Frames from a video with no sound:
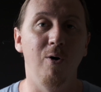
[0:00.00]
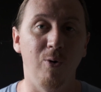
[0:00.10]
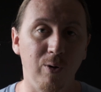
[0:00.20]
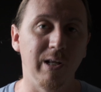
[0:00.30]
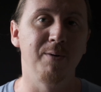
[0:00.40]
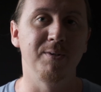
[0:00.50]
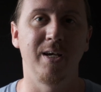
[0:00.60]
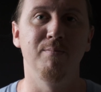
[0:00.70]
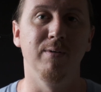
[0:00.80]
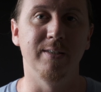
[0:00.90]
all I was
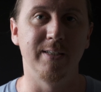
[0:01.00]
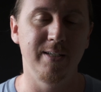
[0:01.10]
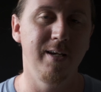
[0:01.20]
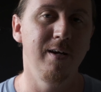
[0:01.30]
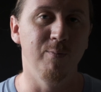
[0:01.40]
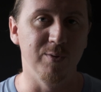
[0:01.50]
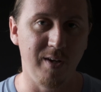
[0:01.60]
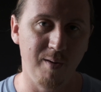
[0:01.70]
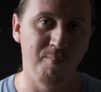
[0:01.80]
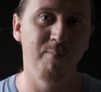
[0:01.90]
able to see was
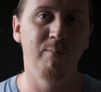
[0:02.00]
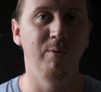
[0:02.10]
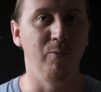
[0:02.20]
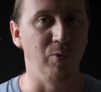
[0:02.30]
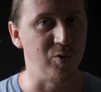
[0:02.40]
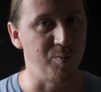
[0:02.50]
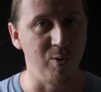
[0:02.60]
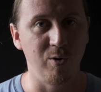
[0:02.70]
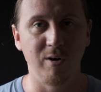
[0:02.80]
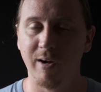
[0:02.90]
him, the
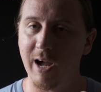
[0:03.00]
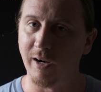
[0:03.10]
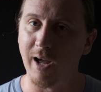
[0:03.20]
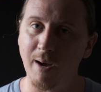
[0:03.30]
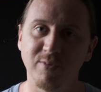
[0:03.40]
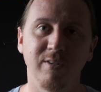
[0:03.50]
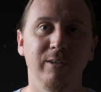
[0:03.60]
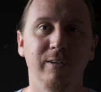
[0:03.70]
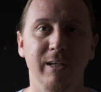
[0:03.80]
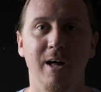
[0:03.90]
smoke, and
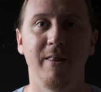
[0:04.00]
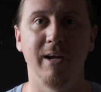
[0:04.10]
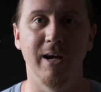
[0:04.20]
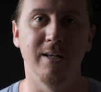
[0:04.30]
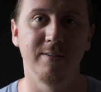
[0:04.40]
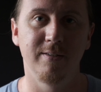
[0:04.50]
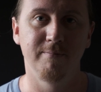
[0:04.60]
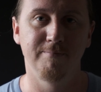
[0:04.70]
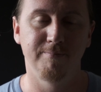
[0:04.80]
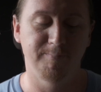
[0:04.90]
absolutely nothing
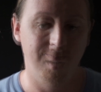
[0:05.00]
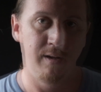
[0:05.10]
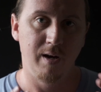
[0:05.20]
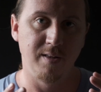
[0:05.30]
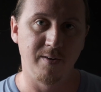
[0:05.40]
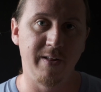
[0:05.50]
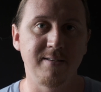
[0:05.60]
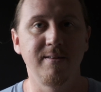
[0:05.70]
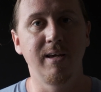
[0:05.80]
else. And so that's the